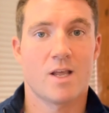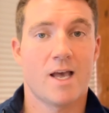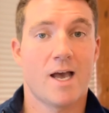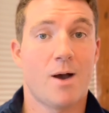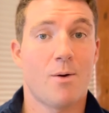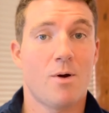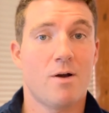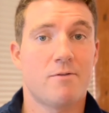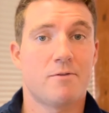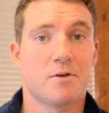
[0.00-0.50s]

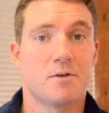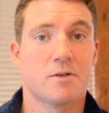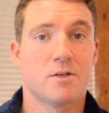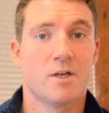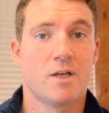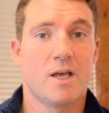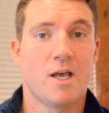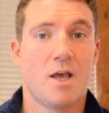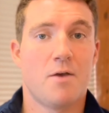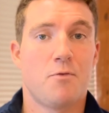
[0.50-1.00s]
However,
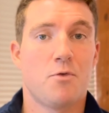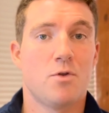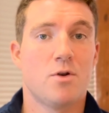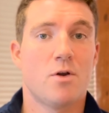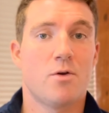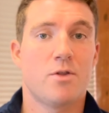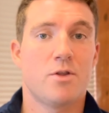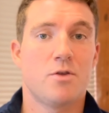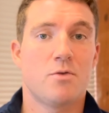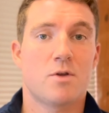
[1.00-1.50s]
If you
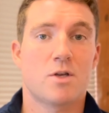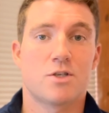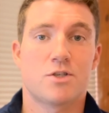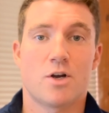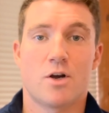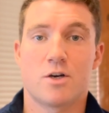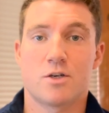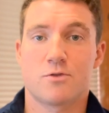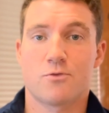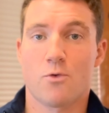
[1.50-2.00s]
know that you can
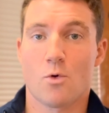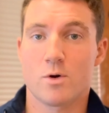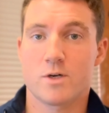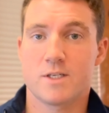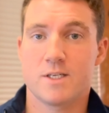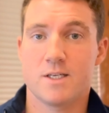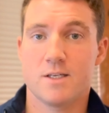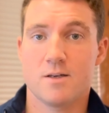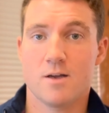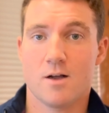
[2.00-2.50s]
charge
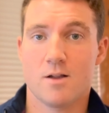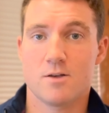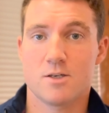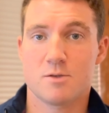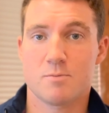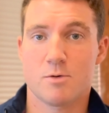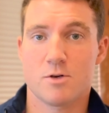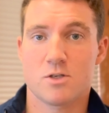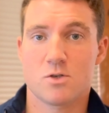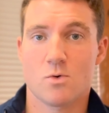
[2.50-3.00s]

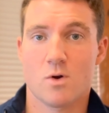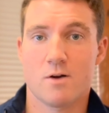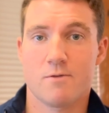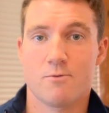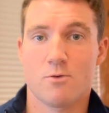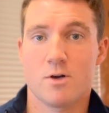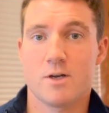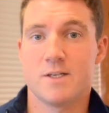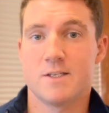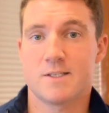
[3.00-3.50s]
$14 per square
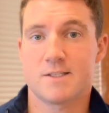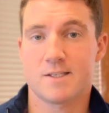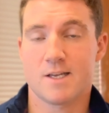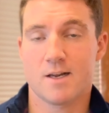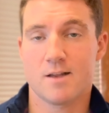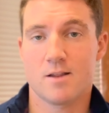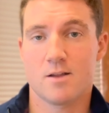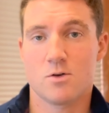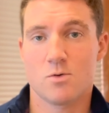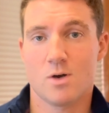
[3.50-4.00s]
foot
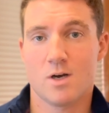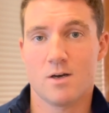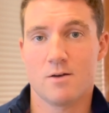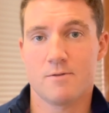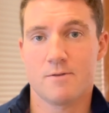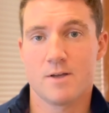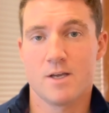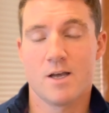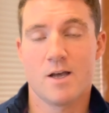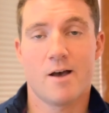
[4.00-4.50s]
instead of the
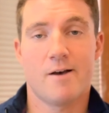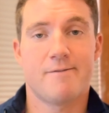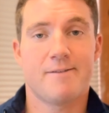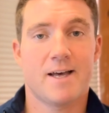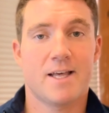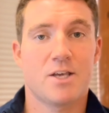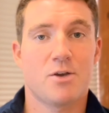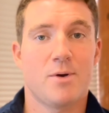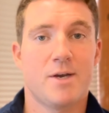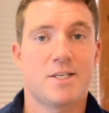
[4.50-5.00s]
12, a
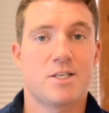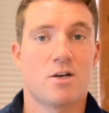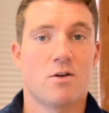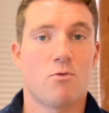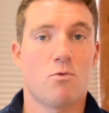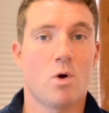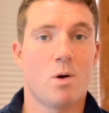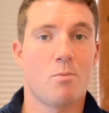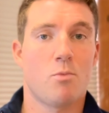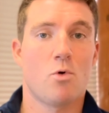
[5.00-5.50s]
valuation
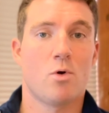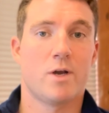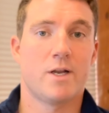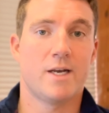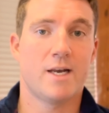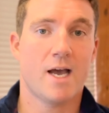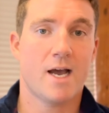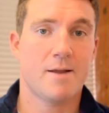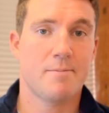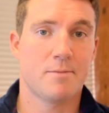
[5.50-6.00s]
of
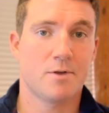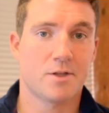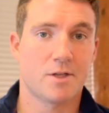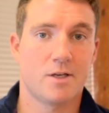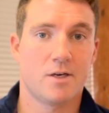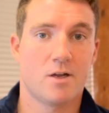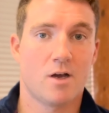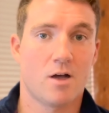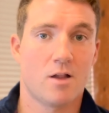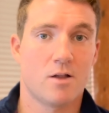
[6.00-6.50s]
$1.9
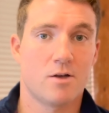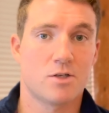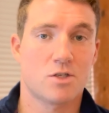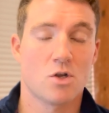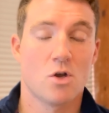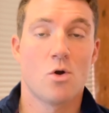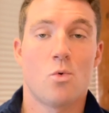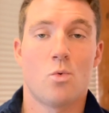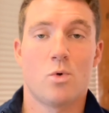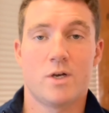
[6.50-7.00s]
million
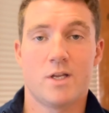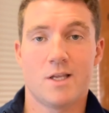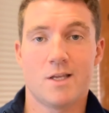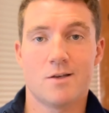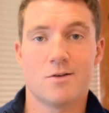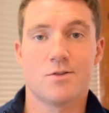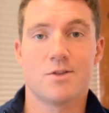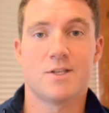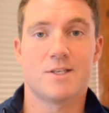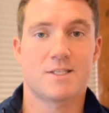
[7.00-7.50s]
would
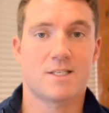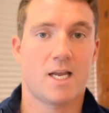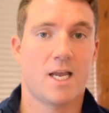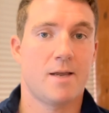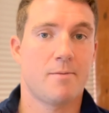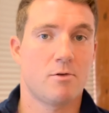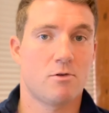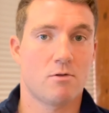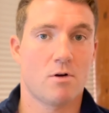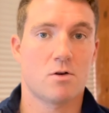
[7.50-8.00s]
yield the
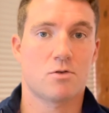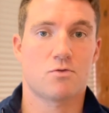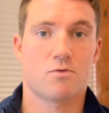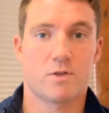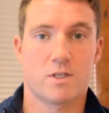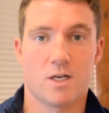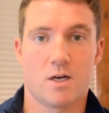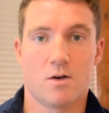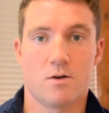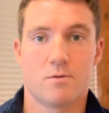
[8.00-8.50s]
same gross
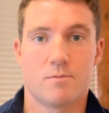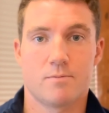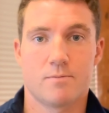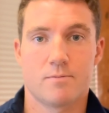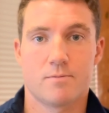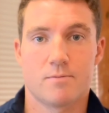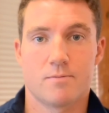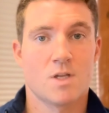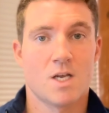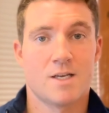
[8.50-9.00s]
return.
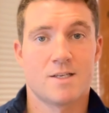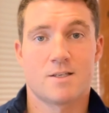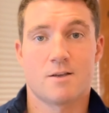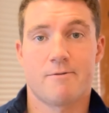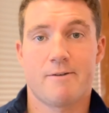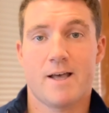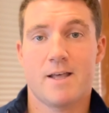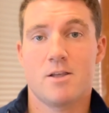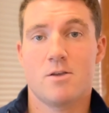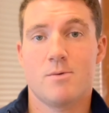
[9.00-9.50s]
So
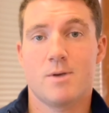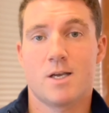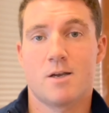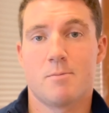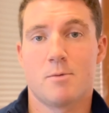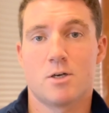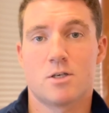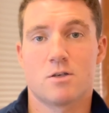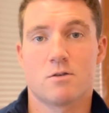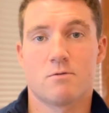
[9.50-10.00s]
valuing
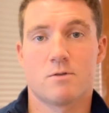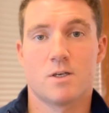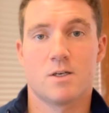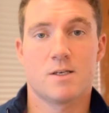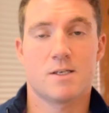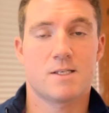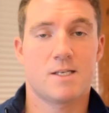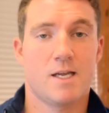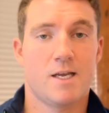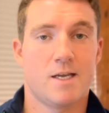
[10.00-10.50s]
commercial real
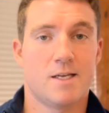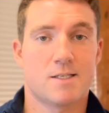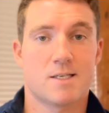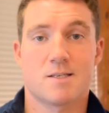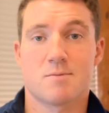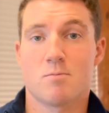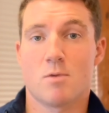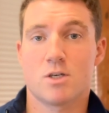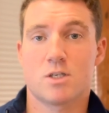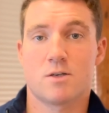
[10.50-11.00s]
estate is
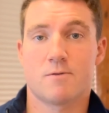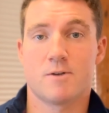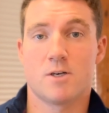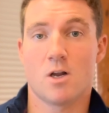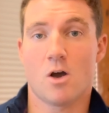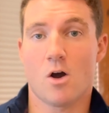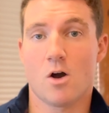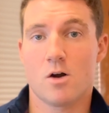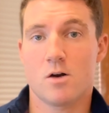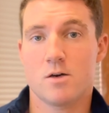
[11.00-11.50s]
as much of
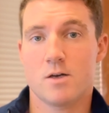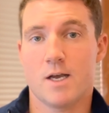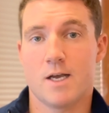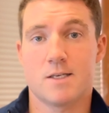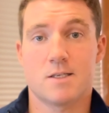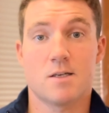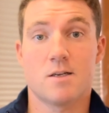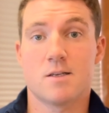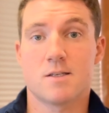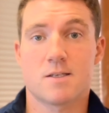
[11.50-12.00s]
an art
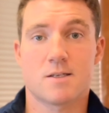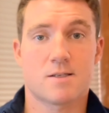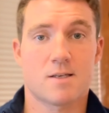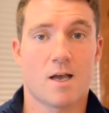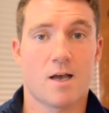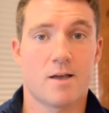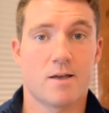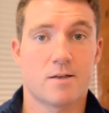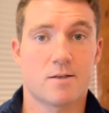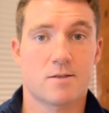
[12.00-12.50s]
as it is a
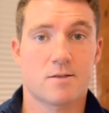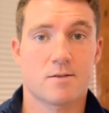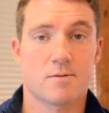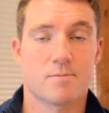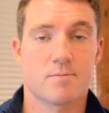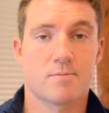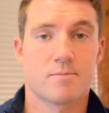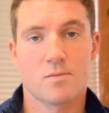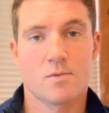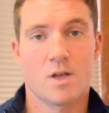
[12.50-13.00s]
science.
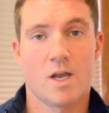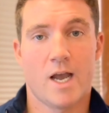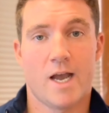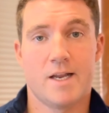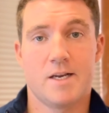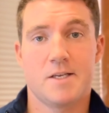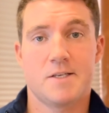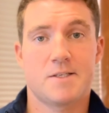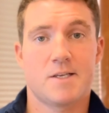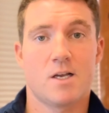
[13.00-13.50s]

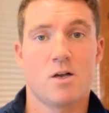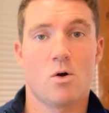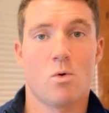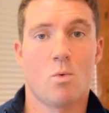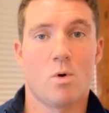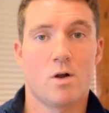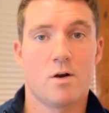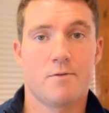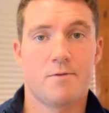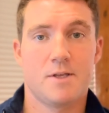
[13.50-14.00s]
Any single
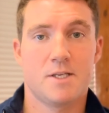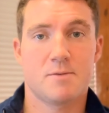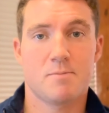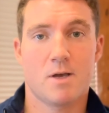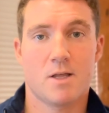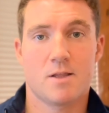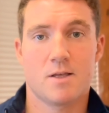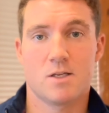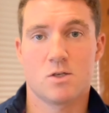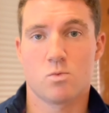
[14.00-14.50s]
one of these
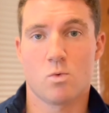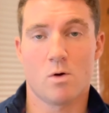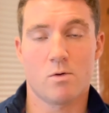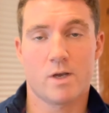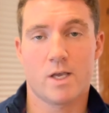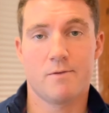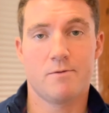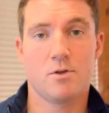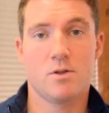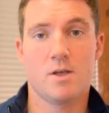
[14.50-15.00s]
methods won't
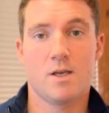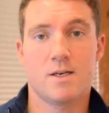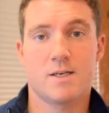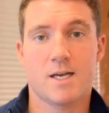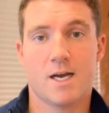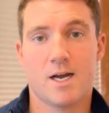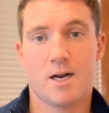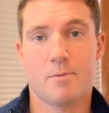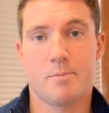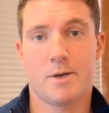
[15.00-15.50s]
give you the
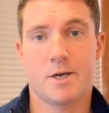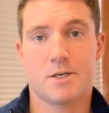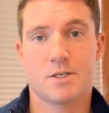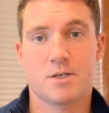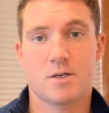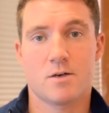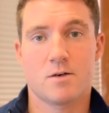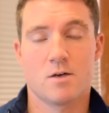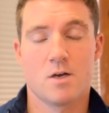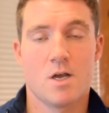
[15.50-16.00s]
entire
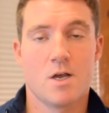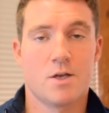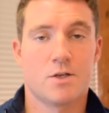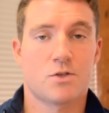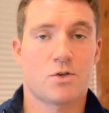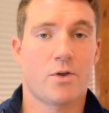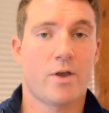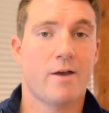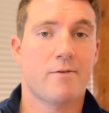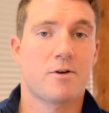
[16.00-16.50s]
picture,
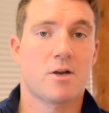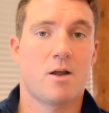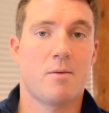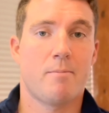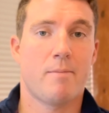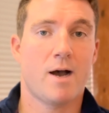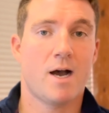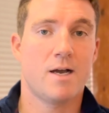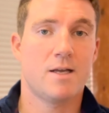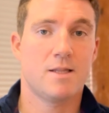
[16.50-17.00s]
so you have to
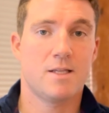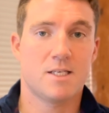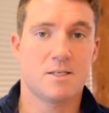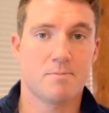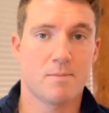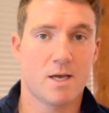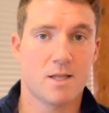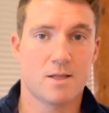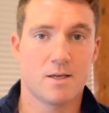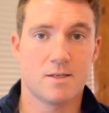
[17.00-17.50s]
combine these
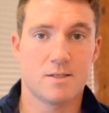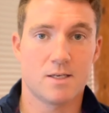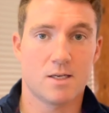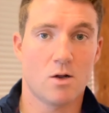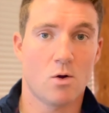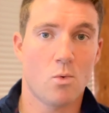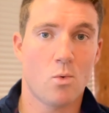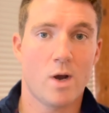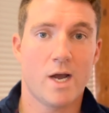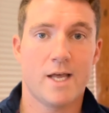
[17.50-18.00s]
methods in
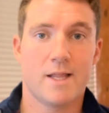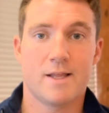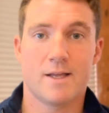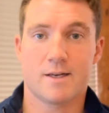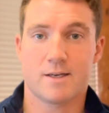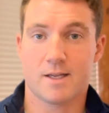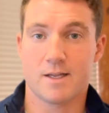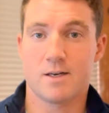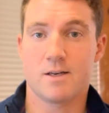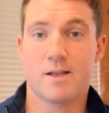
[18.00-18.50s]
a way
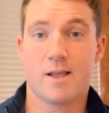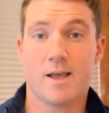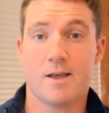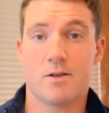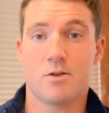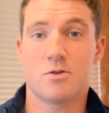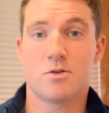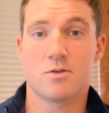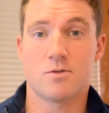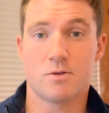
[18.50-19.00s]
that can get
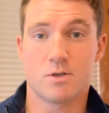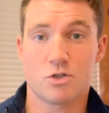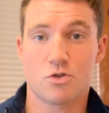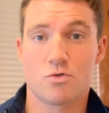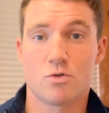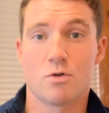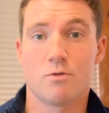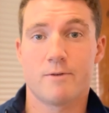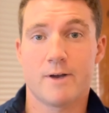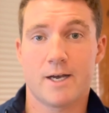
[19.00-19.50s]
you to the
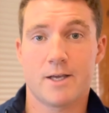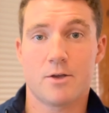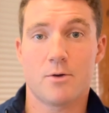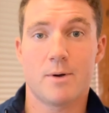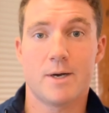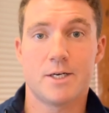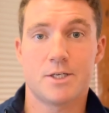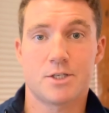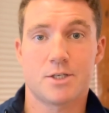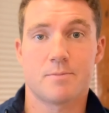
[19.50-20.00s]
true
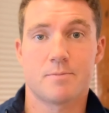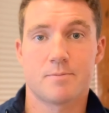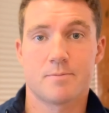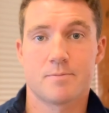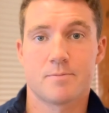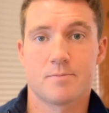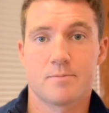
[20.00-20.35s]
valuation.